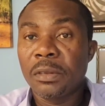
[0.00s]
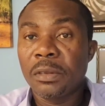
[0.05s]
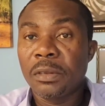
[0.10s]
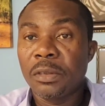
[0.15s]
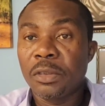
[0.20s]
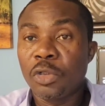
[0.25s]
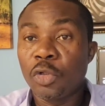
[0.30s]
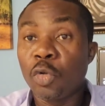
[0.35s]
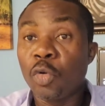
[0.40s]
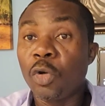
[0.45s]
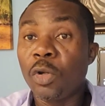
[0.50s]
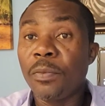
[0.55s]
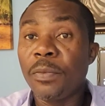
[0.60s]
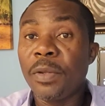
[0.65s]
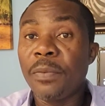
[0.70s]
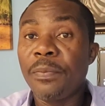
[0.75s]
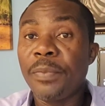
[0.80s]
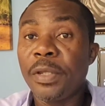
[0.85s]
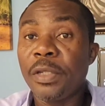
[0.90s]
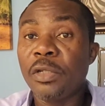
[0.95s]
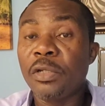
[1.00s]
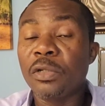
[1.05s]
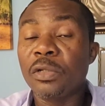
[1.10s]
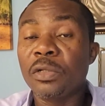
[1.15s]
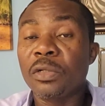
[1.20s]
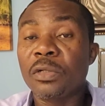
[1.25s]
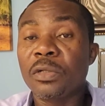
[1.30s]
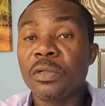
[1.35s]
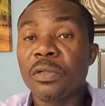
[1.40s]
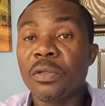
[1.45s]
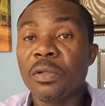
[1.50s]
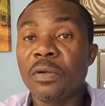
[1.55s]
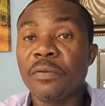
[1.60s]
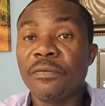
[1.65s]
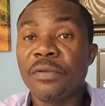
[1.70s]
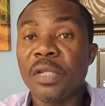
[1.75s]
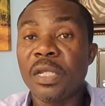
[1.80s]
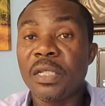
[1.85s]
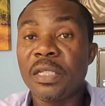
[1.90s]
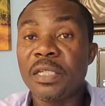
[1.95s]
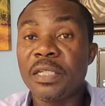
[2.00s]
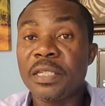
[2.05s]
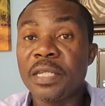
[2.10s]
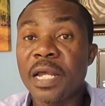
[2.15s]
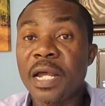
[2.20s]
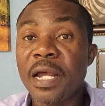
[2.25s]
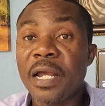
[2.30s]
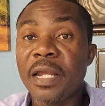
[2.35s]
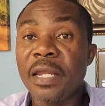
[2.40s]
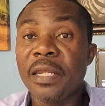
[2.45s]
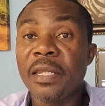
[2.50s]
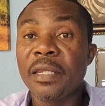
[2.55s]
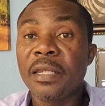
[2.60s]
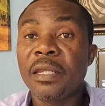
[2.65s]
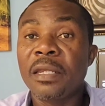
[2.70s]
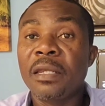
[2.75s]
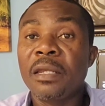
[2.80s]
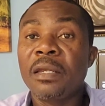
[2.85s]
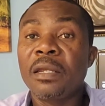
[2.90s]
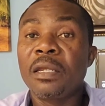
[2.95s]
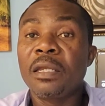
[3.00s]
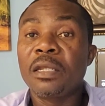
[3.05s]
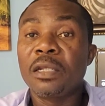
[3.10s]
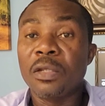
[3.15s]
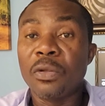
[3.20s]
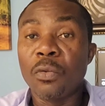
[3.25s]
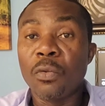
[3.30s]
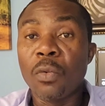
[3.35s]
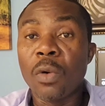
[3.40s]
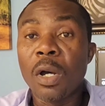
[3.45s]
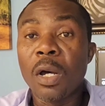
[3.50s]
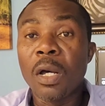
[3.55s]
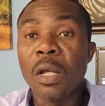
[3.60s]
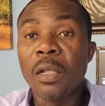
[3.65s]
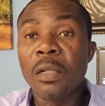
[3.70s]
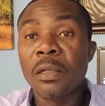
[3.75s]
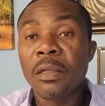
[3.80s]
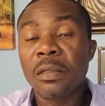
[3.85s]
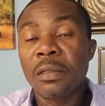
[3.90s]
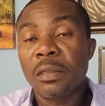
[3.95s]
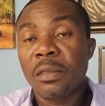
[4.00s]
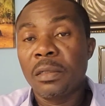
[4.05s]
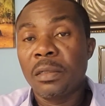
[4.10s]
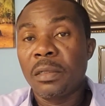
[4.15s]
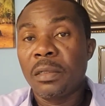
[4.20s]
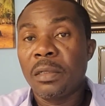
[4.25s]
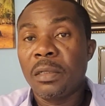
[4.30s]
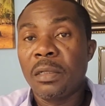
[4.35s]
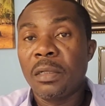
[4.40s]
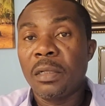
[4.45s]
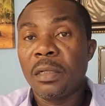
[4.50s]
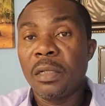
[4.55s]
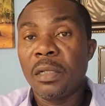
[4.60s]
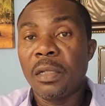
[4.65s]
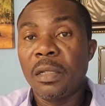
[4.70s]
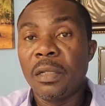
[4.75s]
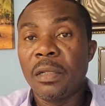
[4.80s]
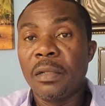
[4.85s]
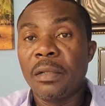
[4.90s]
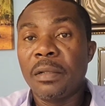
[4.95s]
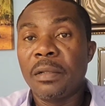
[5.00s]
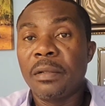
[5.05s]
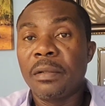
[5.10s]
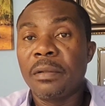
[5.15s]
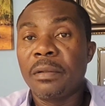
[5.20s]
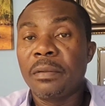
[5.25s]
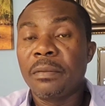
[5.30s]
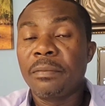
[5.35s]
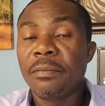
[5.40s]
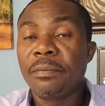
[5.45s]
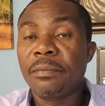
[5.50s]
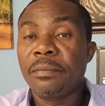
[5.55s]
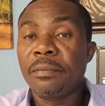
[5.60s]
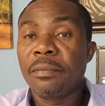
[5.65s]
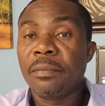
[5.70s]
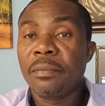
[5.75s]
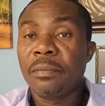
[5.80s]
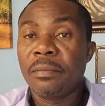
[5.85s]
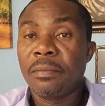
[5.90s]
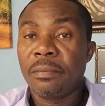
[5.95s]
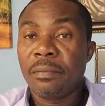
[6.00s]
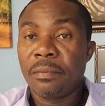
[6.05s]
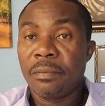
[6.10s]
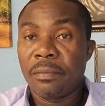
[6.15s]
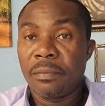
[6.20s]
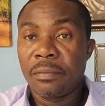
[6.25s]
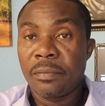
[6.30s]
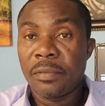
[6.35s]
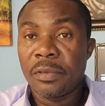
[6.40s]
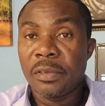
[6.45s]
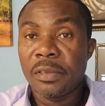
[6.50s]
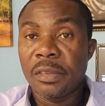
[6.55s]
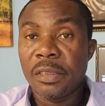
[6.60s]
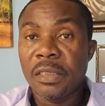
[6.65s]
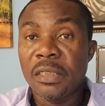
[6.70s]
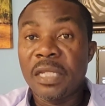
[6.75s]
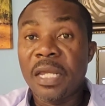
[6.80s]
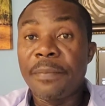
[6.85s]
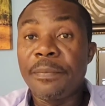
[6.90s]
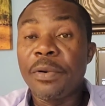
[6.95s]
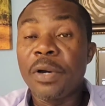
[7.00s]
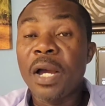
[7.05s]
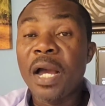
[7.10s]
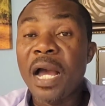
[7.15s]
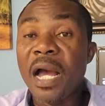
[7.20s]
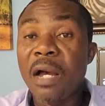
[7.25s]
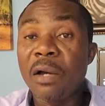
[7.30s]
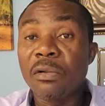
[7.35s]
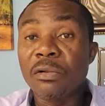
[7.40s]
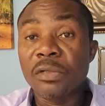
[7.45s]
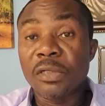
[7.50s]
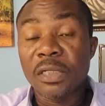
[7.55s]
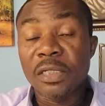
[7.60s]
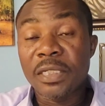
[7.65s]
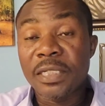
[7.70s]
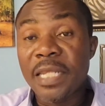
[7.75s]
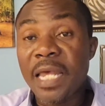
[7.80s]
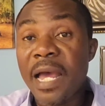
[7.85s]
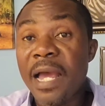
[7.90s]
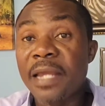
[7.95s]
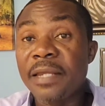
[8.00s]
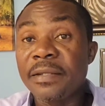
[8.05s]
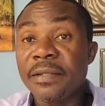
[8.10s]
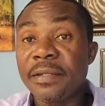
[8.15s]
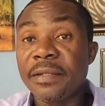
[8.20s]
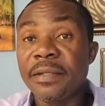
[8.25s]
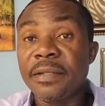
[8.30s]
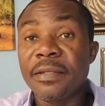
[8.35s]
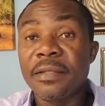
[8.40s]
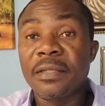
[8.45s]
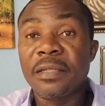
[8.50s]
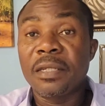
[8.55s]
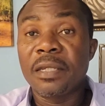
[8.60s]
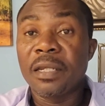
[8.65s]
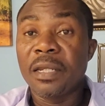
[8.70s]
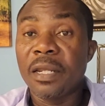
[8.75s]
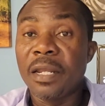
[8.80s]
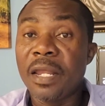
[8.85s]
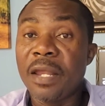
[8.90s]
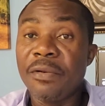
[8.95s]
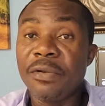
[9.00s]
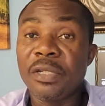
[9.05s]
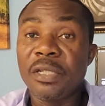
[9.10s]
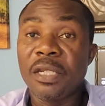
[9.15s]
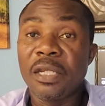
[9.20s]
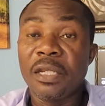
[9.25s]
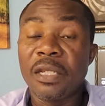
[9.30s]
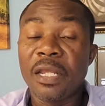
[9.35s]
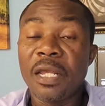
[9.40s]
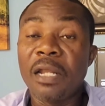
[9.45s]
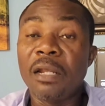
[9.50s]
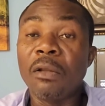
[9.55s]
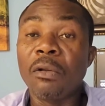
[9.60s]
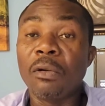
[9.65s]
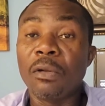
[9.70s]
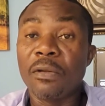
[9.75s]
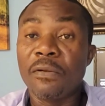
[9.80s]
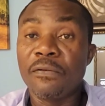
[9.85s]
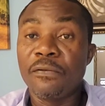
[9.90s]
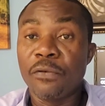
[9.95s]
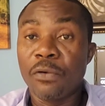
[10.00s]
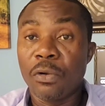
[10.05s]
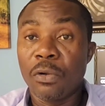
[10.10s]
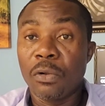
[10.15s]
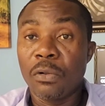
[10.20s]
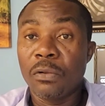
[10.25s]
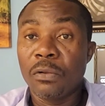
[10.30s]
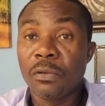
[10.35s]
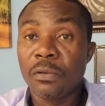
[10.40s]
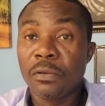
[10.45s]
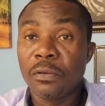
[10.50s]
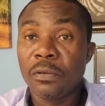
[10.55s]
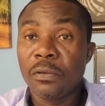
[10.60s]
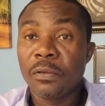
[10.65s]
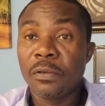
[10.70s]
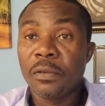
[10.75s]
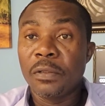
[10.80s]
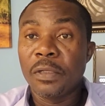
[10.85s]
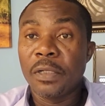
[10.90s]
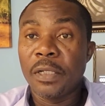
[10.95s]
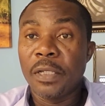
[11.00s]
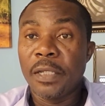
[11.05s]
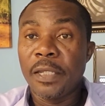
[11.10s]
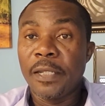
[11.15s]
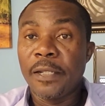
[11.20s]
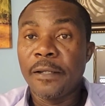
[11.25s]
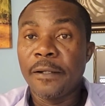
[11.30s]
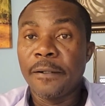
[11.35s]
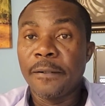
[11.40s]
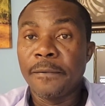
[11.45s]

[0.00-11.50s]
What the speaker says: showing me pictures of the design, the one, and the type of house, the sizes, and everything they are looking for. And